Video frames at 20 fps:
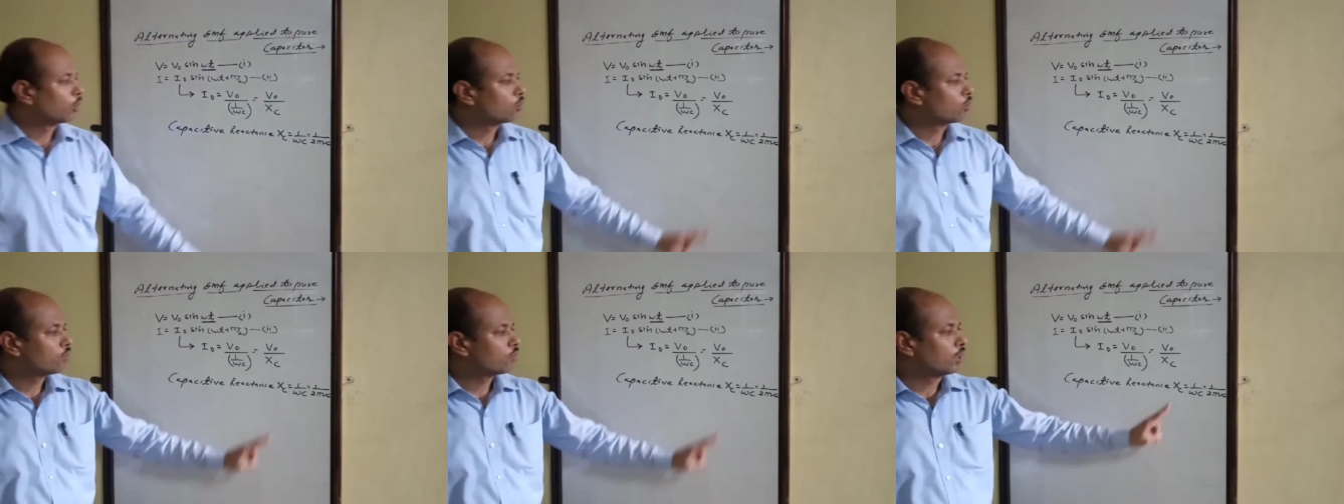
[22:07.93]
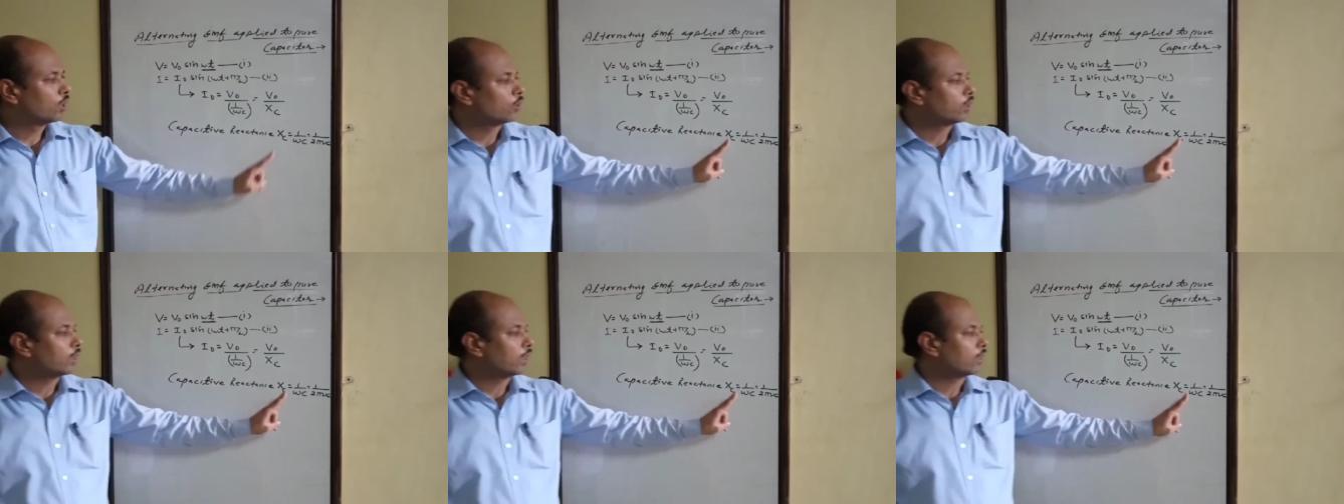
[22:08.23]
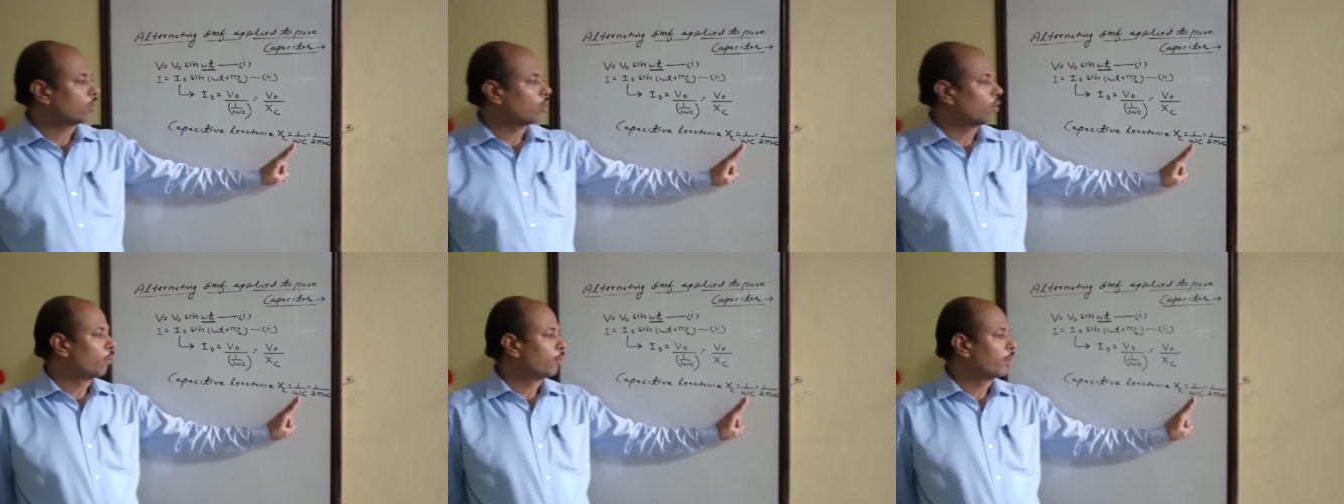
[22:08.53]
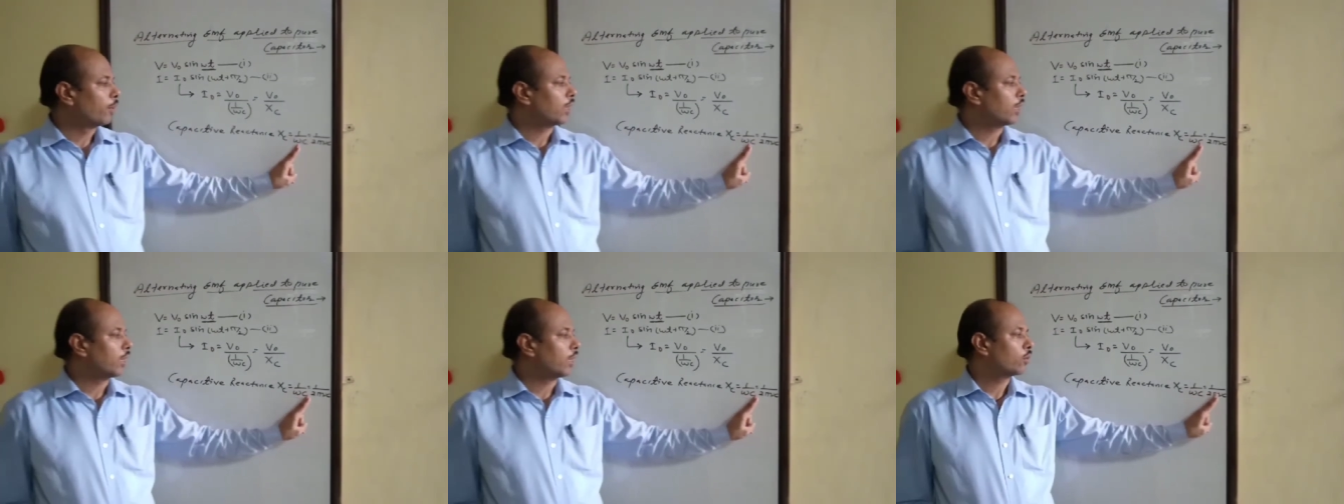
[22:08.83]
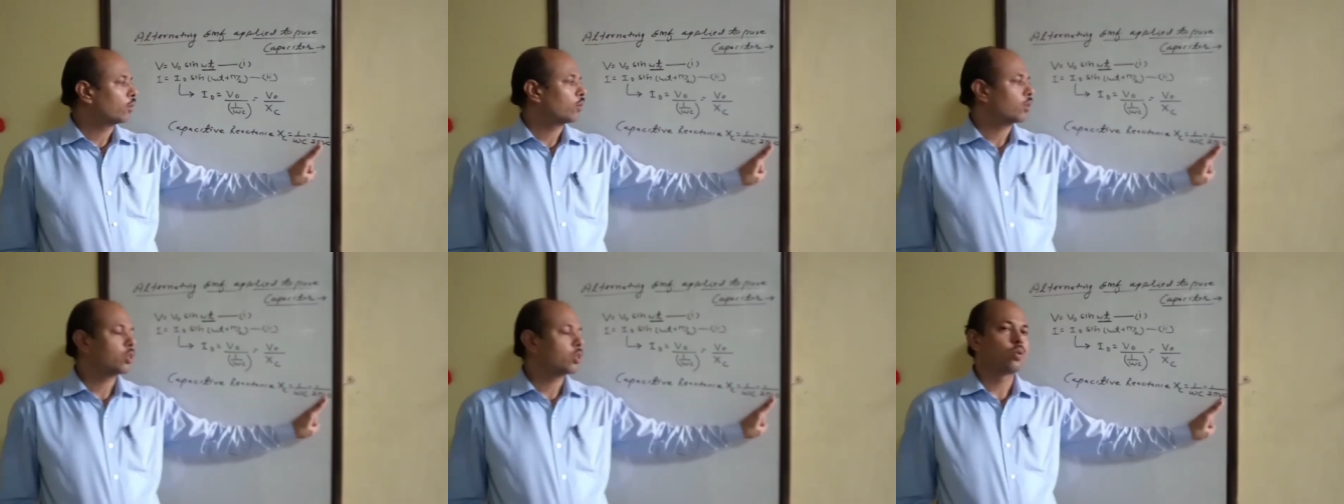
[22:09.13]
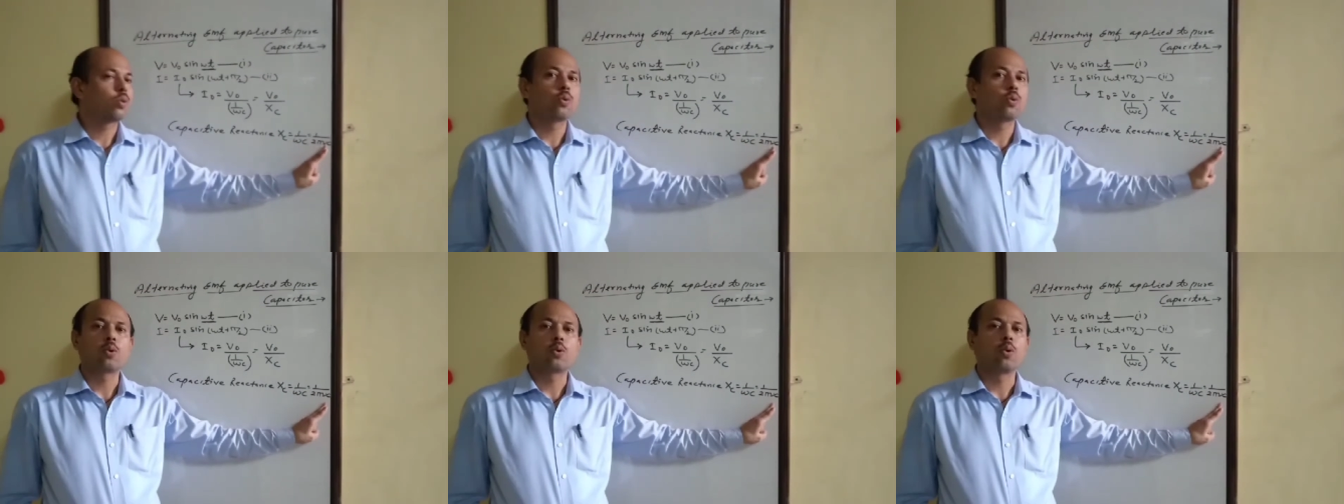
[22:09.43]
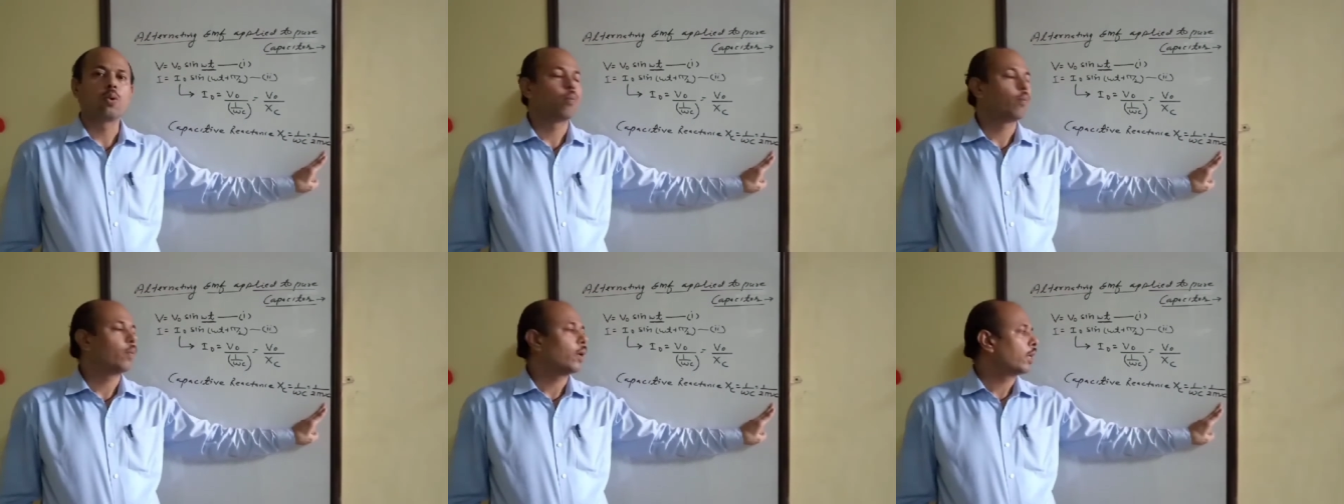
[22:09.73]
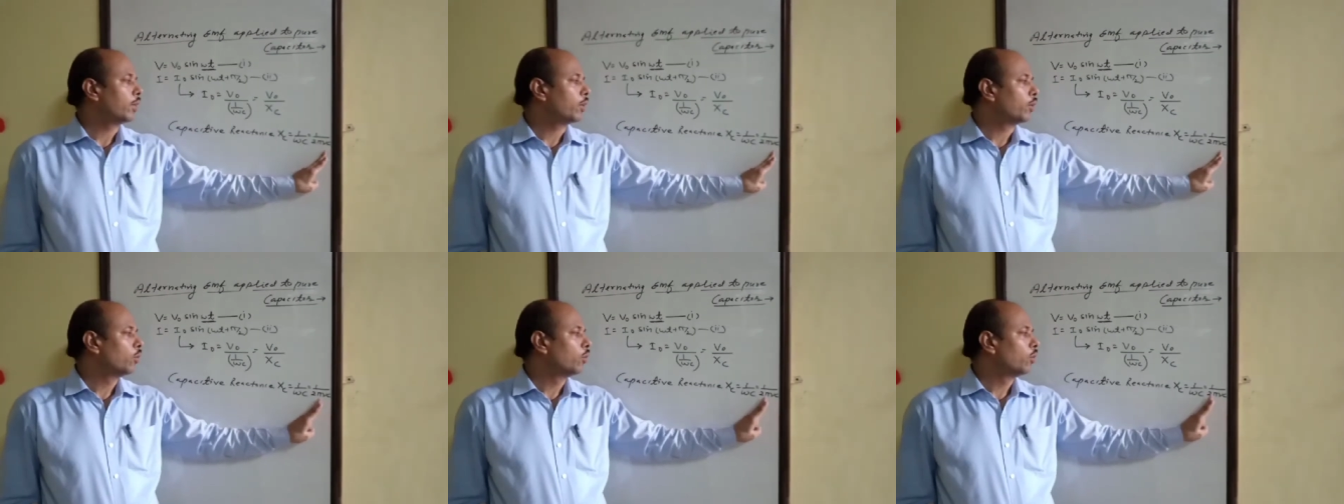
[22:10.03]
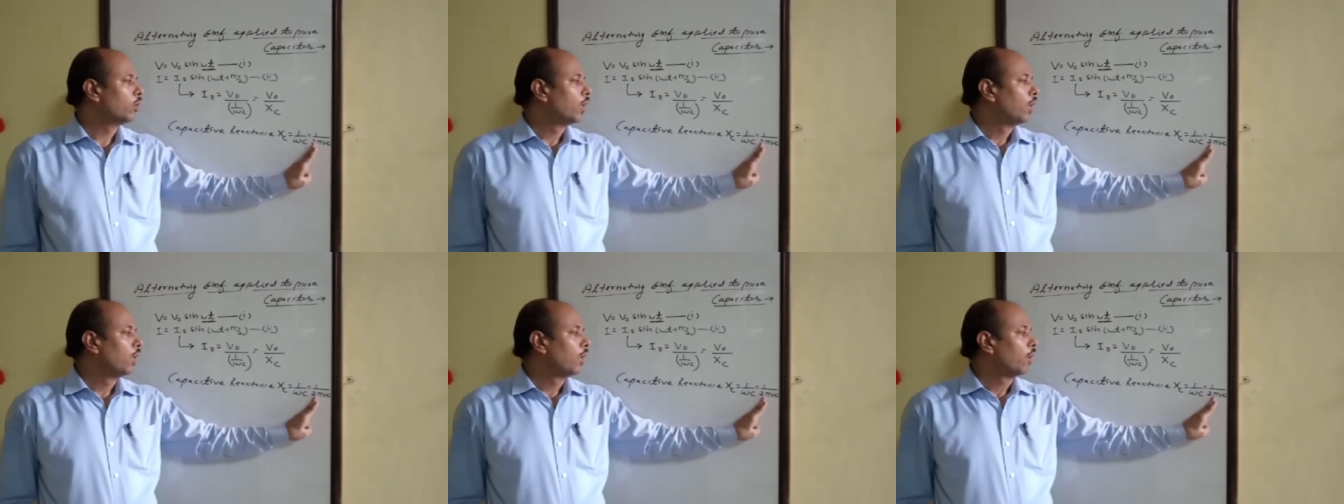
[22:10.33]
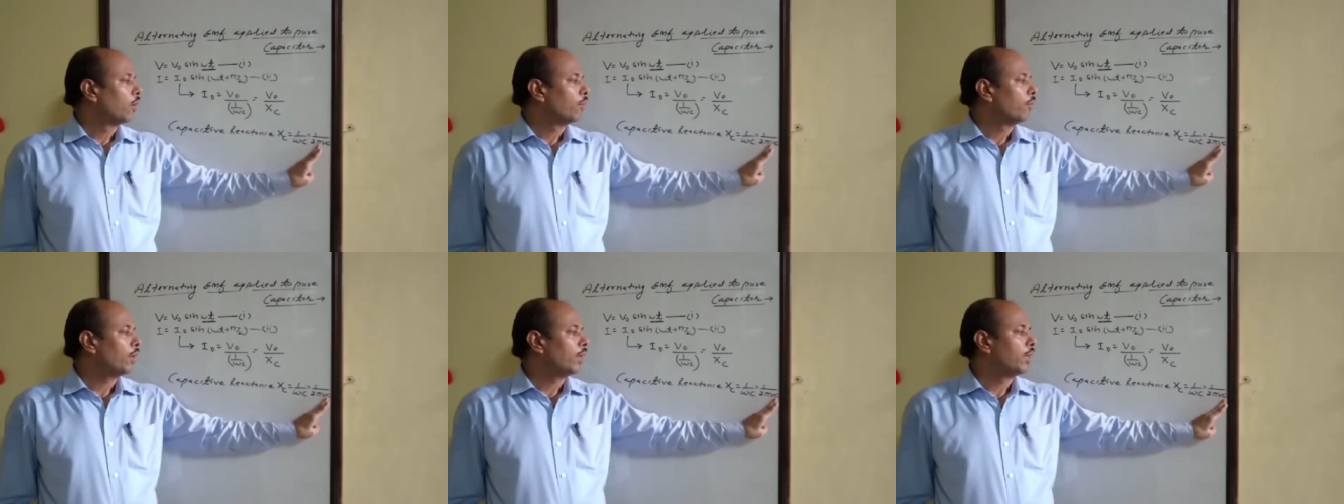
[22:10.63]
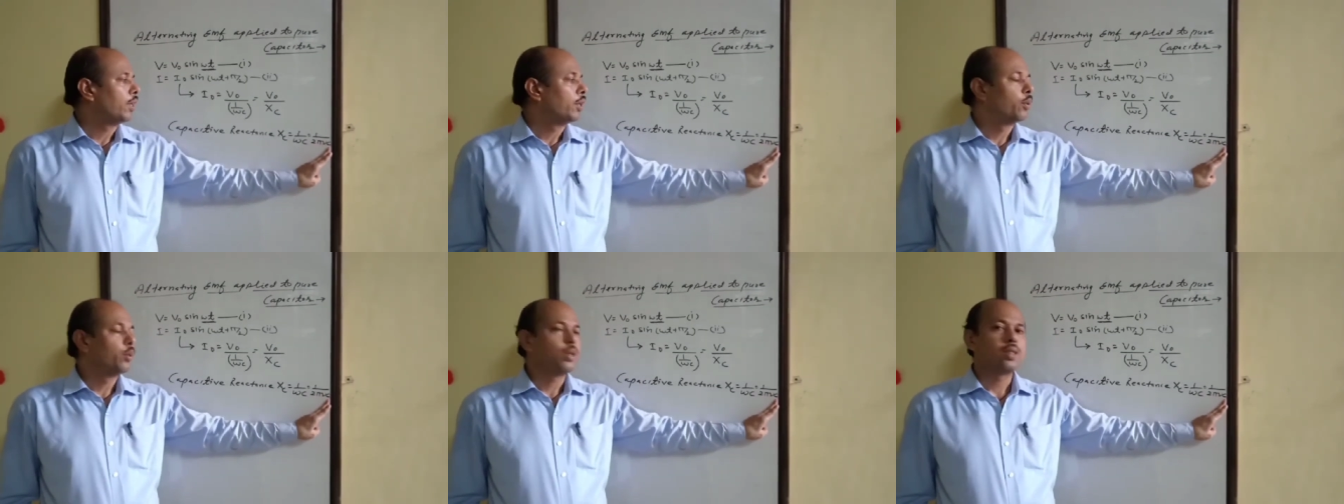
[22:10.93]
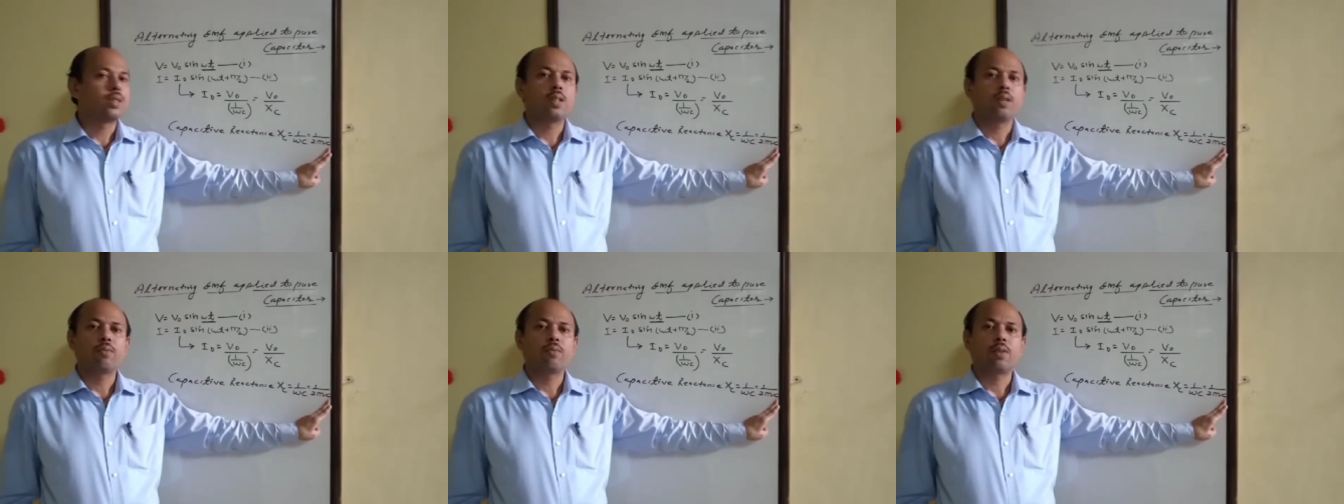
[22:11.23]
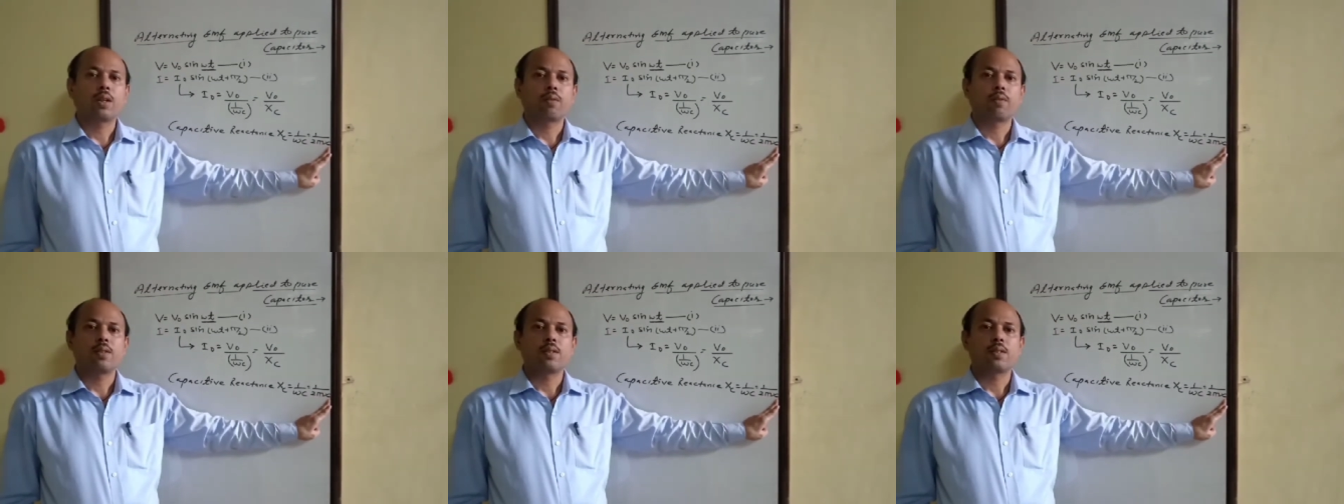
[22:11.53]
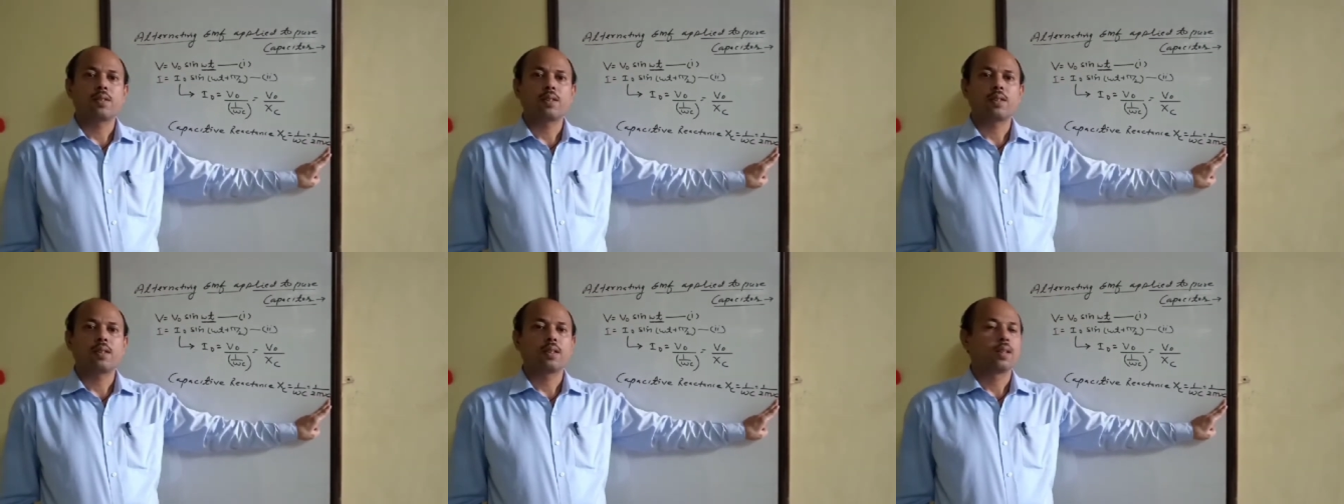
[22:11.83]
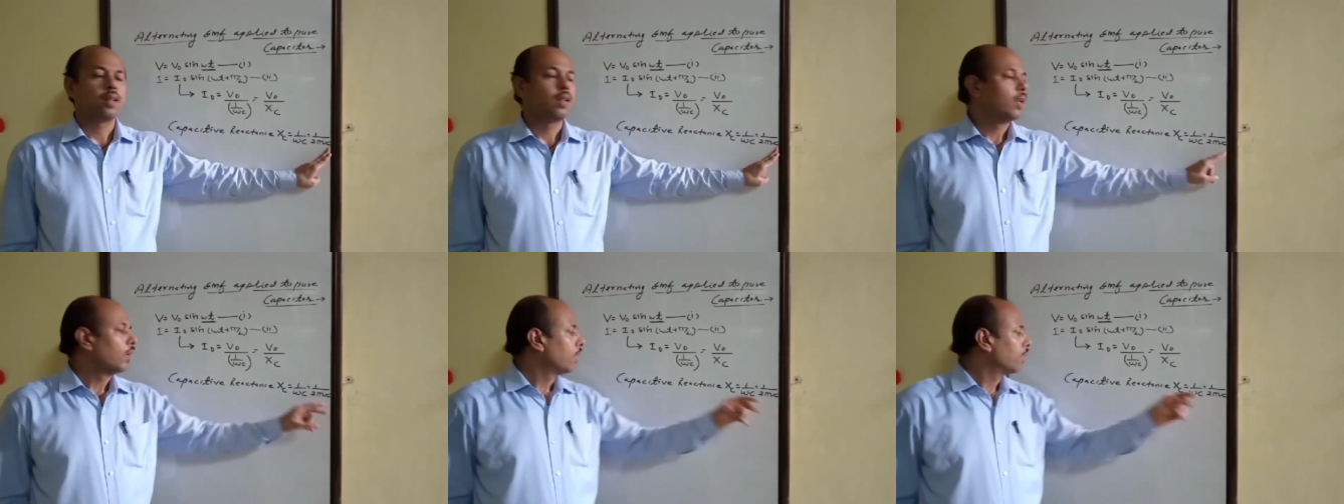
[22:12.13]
Because we know that omega equals to 2 pi nu, where nu is the frequency.